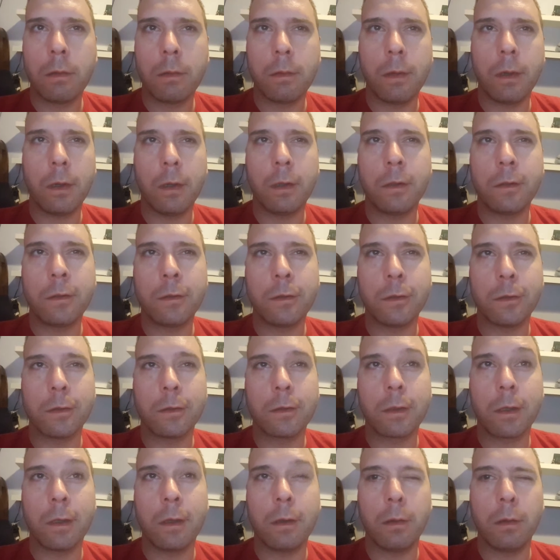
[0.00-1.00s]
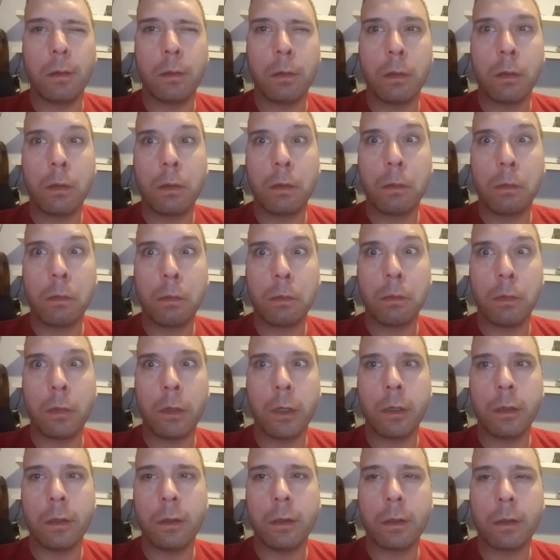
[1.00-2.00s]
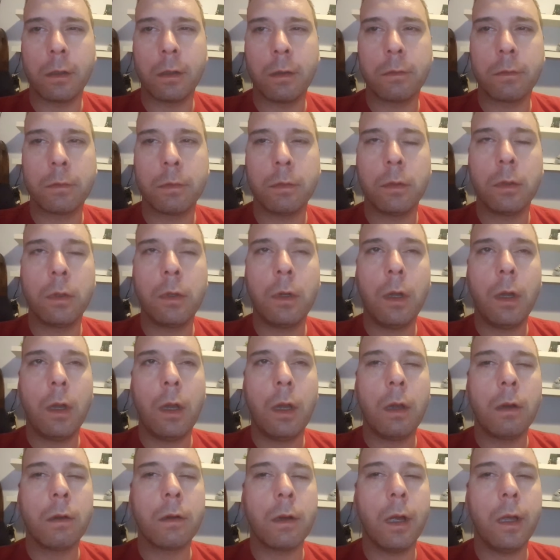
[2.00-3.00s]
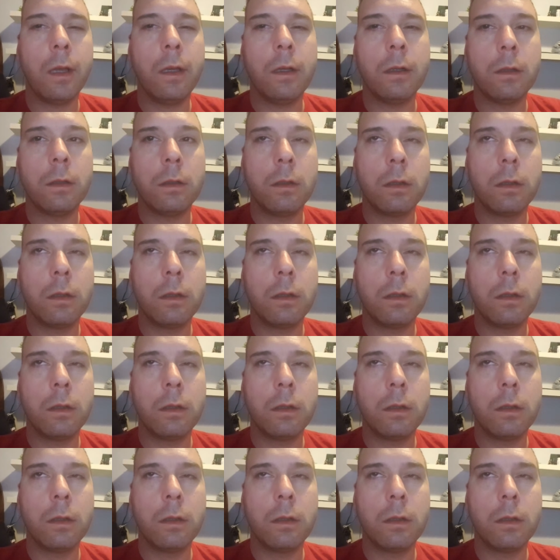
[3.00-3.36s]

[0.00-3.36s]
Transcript: Wow, this is kind of weird and uncomfortable. Right?